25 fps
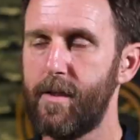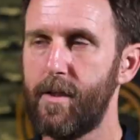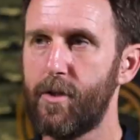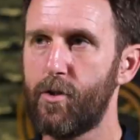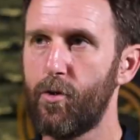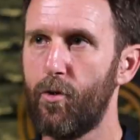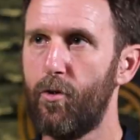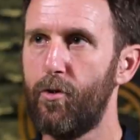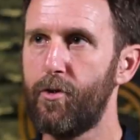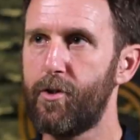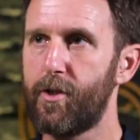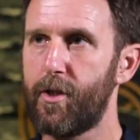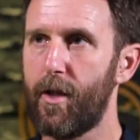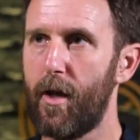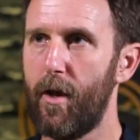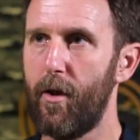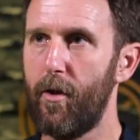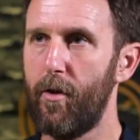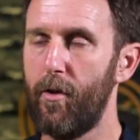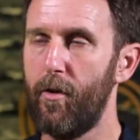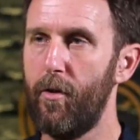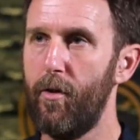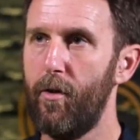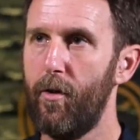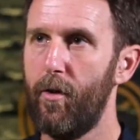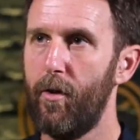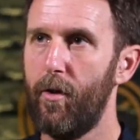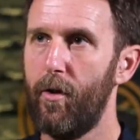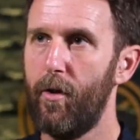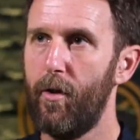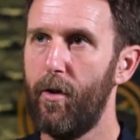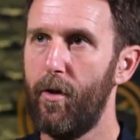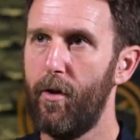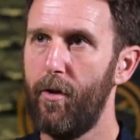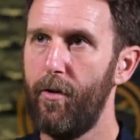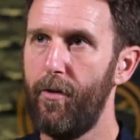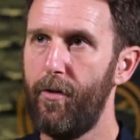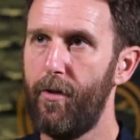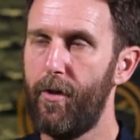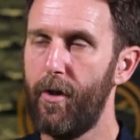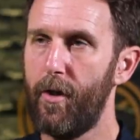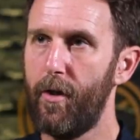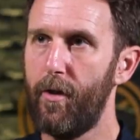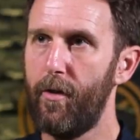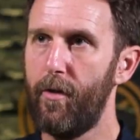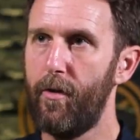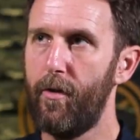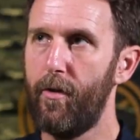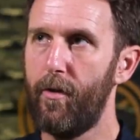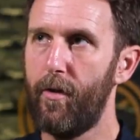it's also
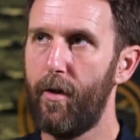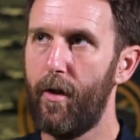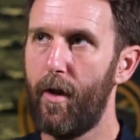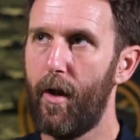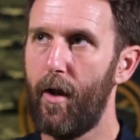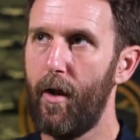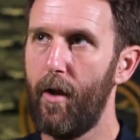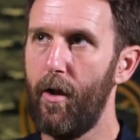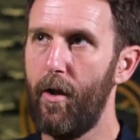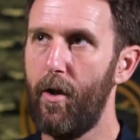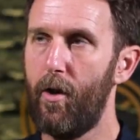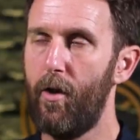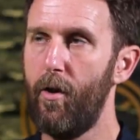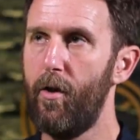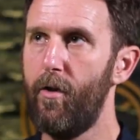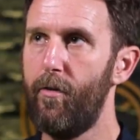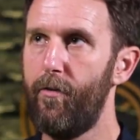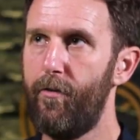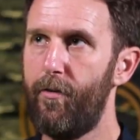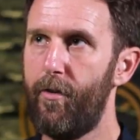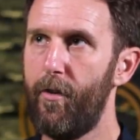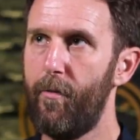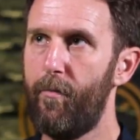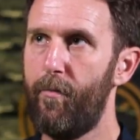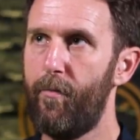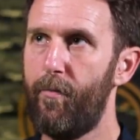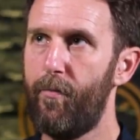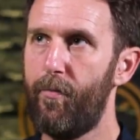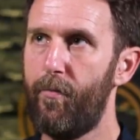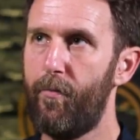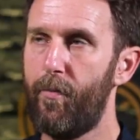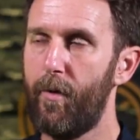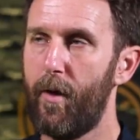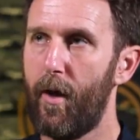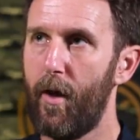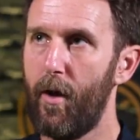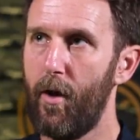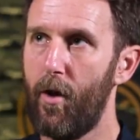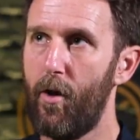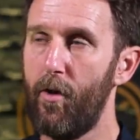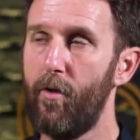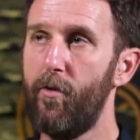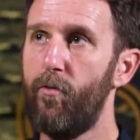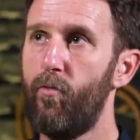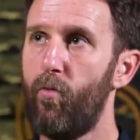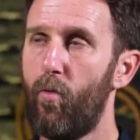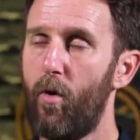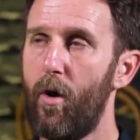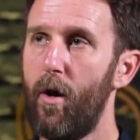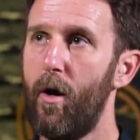that a lot of the a lot
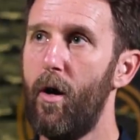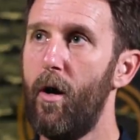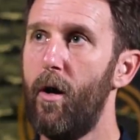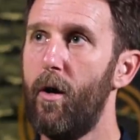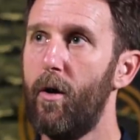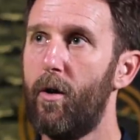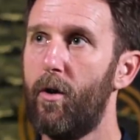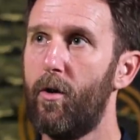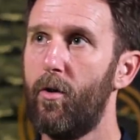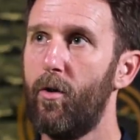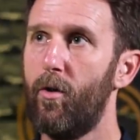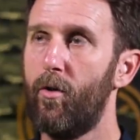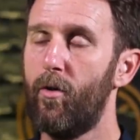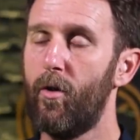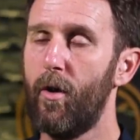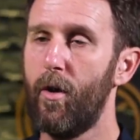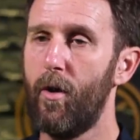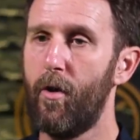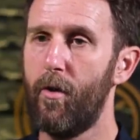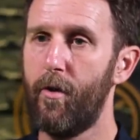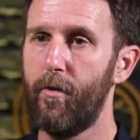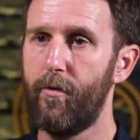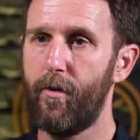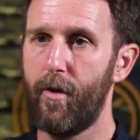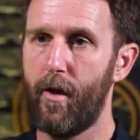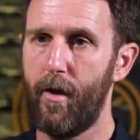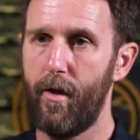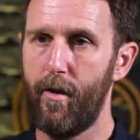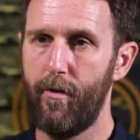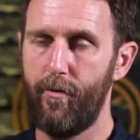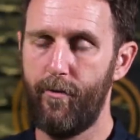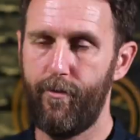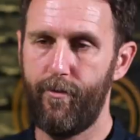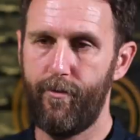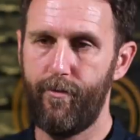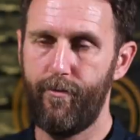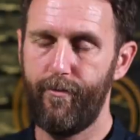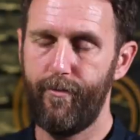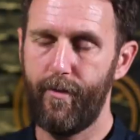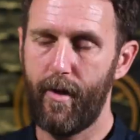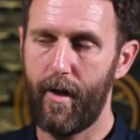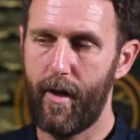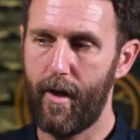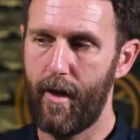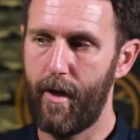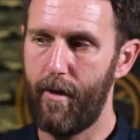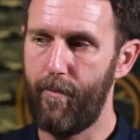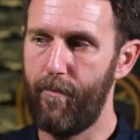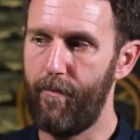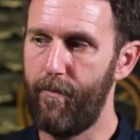of work or a lot of kind of
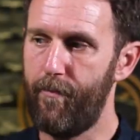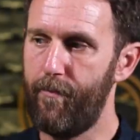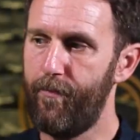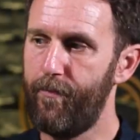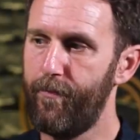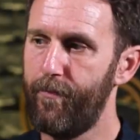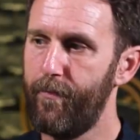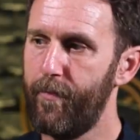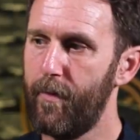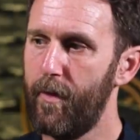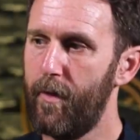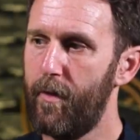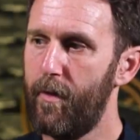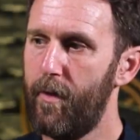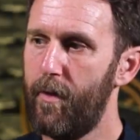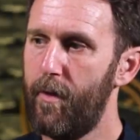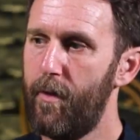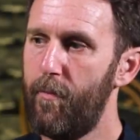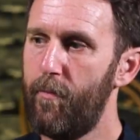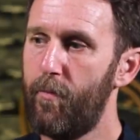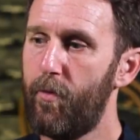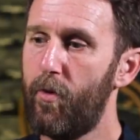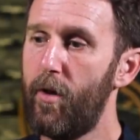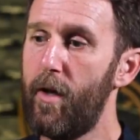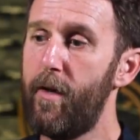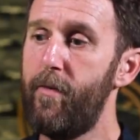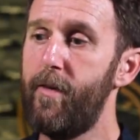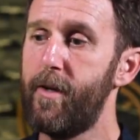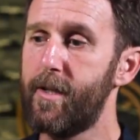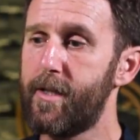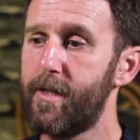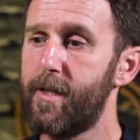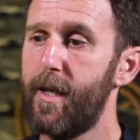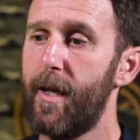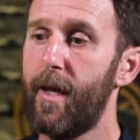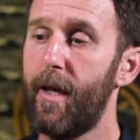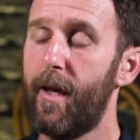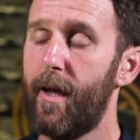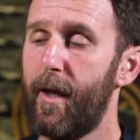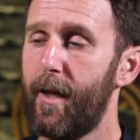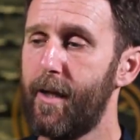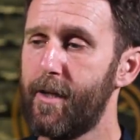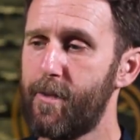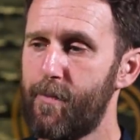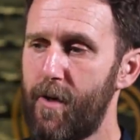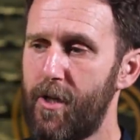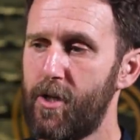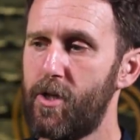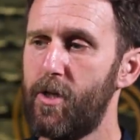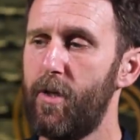um, previous thinking,
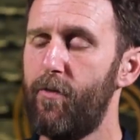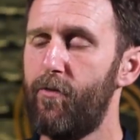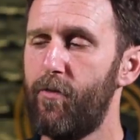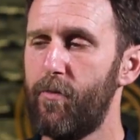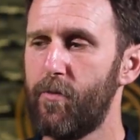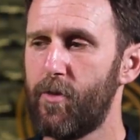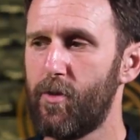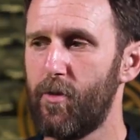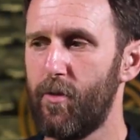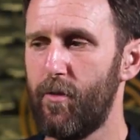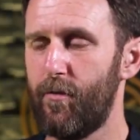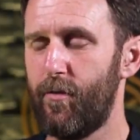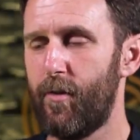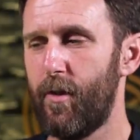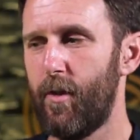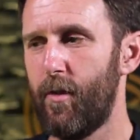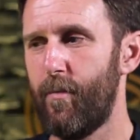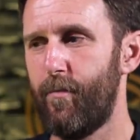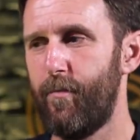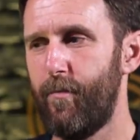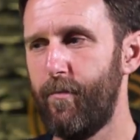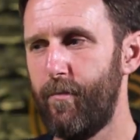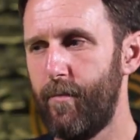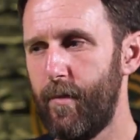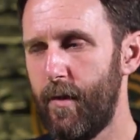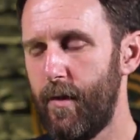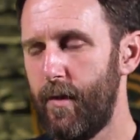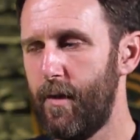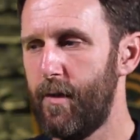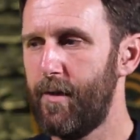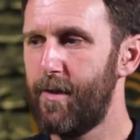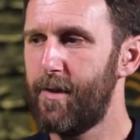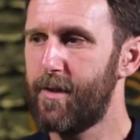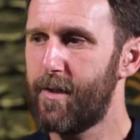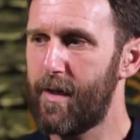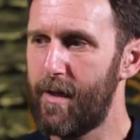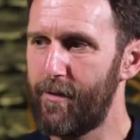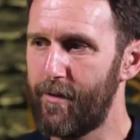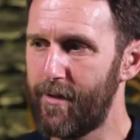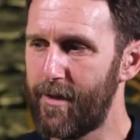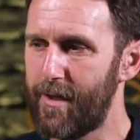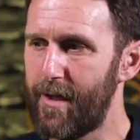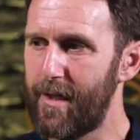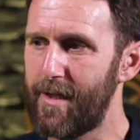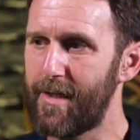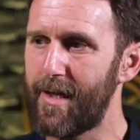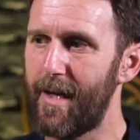especially from sort of the 70s,